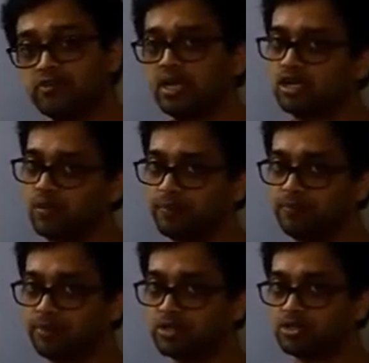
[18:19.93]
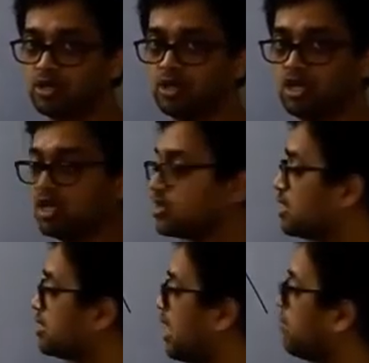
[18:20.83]
will come in picture.
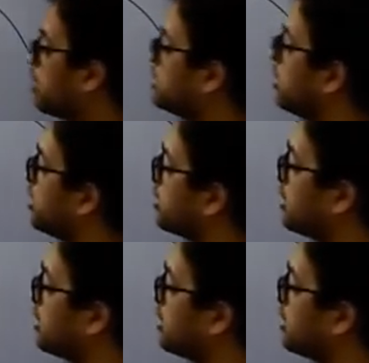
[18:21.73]
Since I am considering